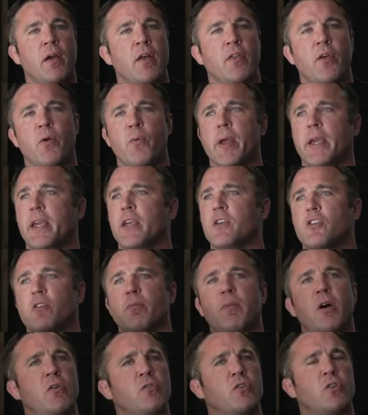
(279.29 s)
The Ricky
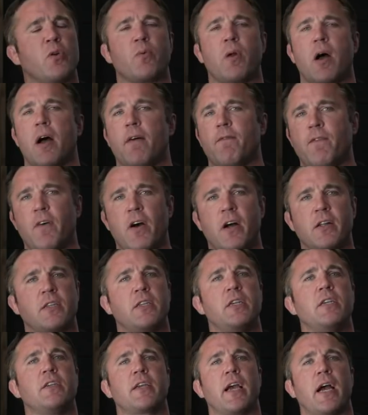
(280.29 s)
Simons, the Rob Fonts,
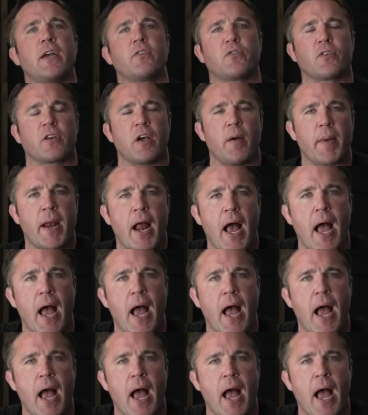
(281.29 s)
these guys are coming.